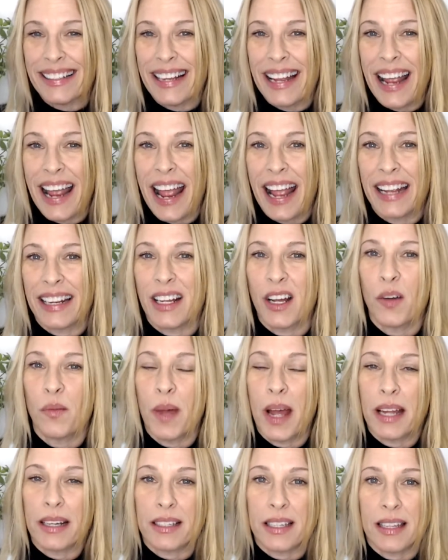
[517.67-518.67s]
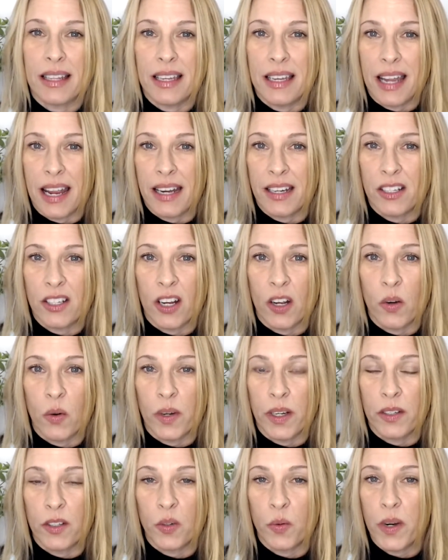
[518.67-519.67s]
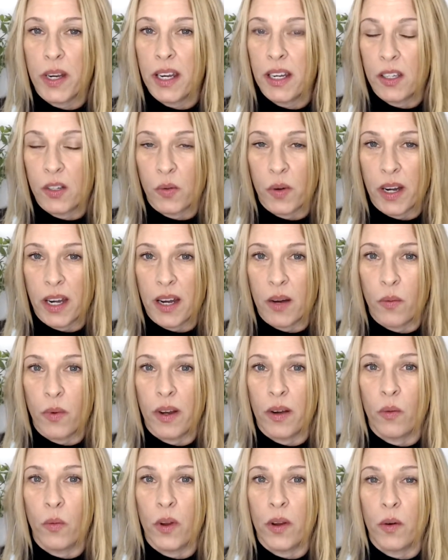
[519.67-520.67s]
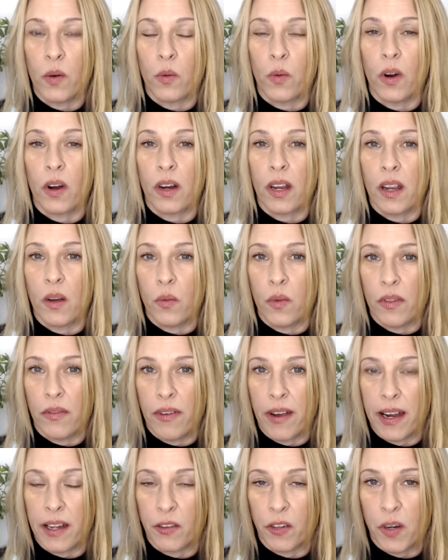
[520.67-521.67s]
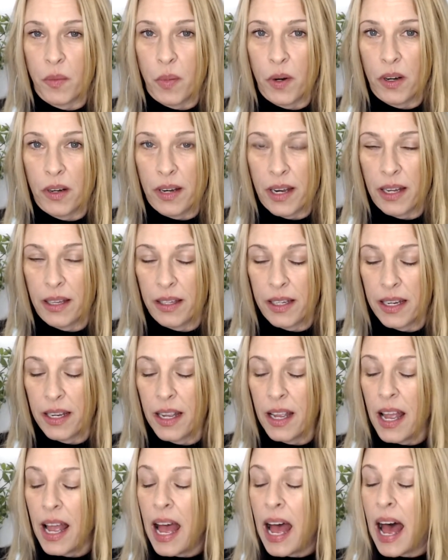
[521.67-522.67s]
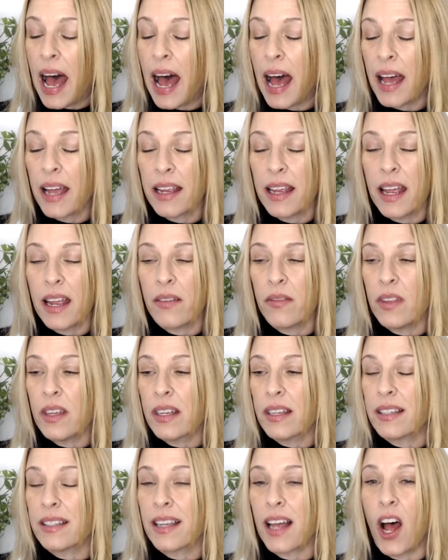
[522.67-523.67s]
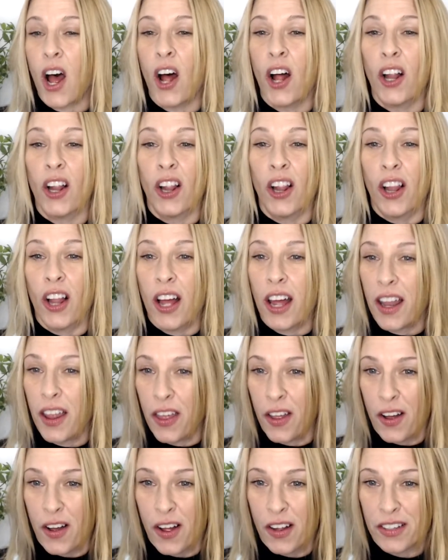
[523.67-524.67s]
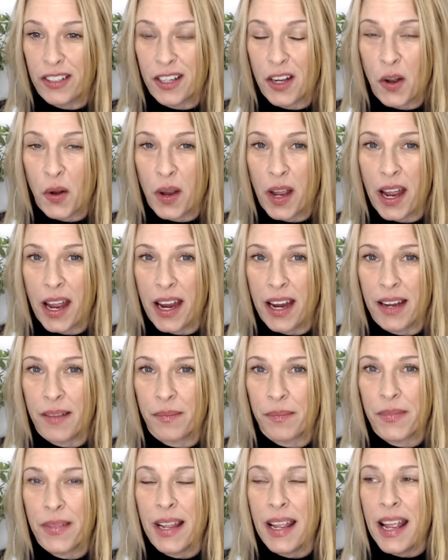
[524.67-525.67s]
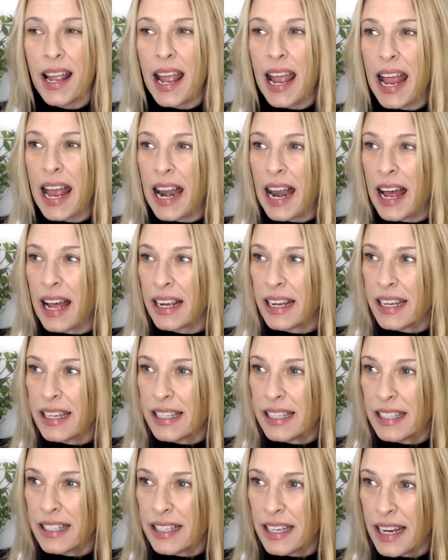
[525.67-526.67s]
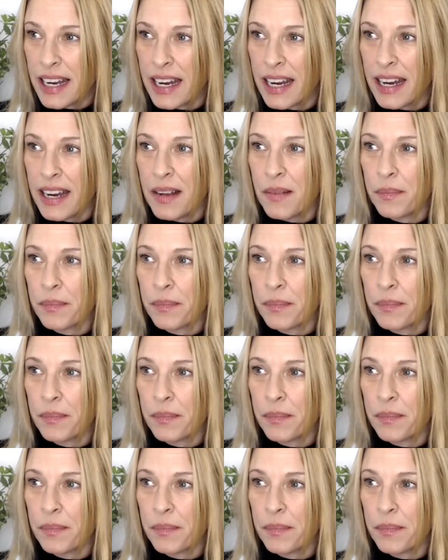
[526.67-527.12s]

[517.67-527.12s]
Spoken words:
and go back to the day show in 2020 when we were working with Valerie Bertinelli. I gave this a lot of thought, okay? And I could see